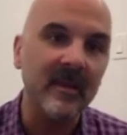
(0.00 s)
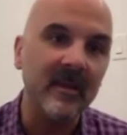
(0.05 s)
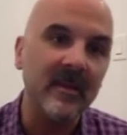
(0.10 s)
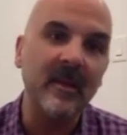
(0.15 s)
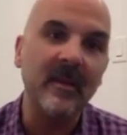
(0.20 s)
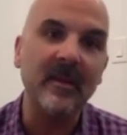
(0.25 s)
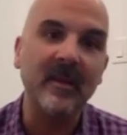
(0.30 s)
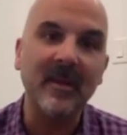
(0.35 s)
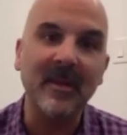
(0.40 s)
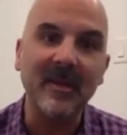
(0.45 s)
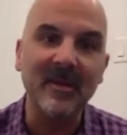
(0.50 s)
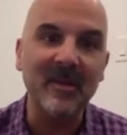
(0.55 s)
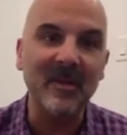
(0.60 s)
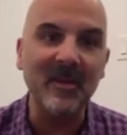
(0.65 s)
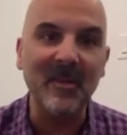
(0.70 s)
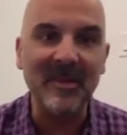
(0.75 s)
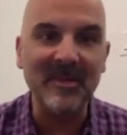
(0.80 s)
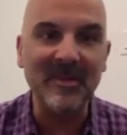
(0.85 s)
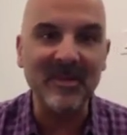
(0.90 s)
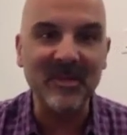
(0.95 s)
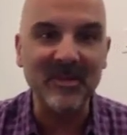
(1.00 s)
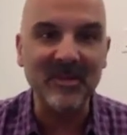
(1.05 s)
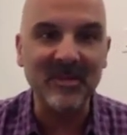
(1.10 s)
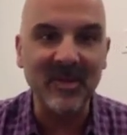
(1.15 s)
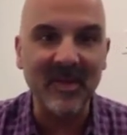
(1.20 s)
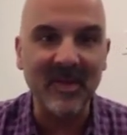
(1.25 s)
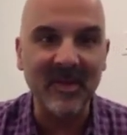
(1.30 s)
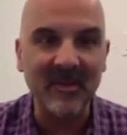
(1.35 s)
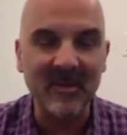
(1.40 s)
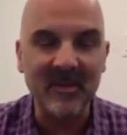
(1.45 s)
you think you could do my
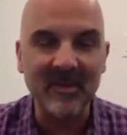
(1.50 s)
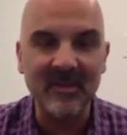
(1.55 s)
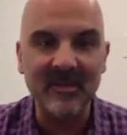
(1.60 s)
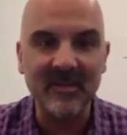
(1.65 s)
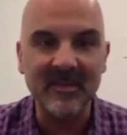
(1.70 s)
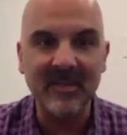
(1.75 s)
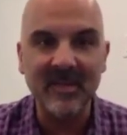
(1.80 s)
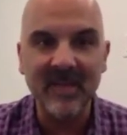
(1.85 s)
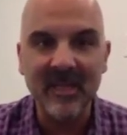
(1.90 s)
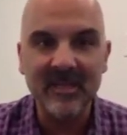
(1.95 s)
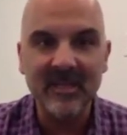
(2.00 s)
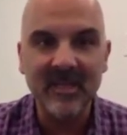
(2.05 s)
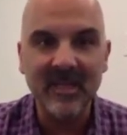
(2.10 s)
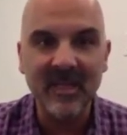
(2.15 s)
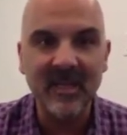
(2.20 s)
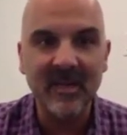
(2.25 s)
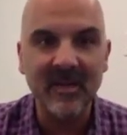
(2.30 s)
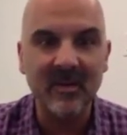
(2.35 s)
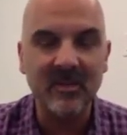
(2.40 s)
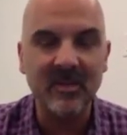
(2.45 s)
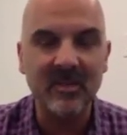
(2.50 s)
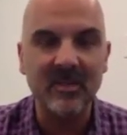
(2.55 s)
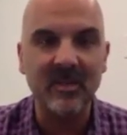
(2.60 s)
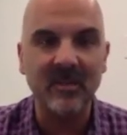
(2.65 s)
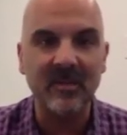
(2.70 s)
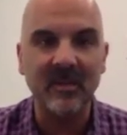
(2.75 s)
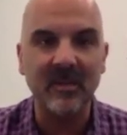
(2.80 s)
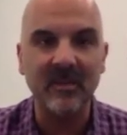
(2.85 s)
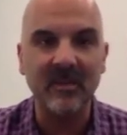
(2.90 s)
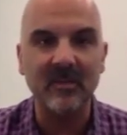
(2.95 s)
surgery with a sedation or
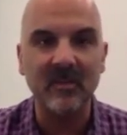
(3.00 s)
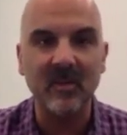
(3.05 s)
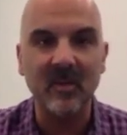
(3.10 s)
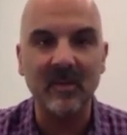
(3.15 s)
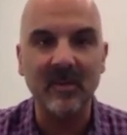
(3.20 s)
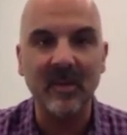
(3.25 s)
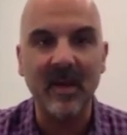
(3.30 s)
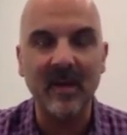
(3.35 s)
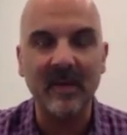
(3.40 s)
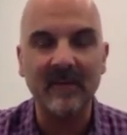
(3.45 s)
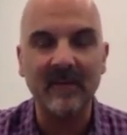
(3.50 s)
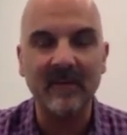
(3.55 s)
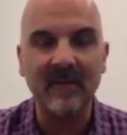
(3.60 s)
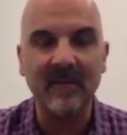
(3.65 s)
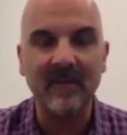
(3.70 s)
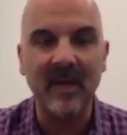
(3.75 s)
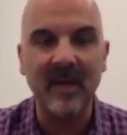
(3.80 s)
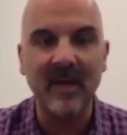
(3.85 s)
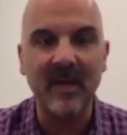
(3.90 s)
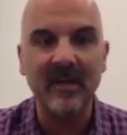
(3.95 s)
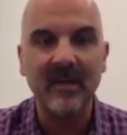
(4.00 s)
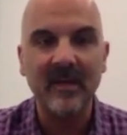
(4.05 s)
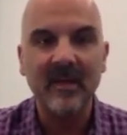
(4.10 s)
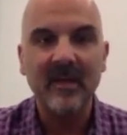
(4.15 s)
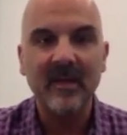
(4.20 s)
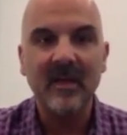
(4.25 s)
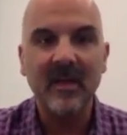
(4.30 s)
just something a little more modified?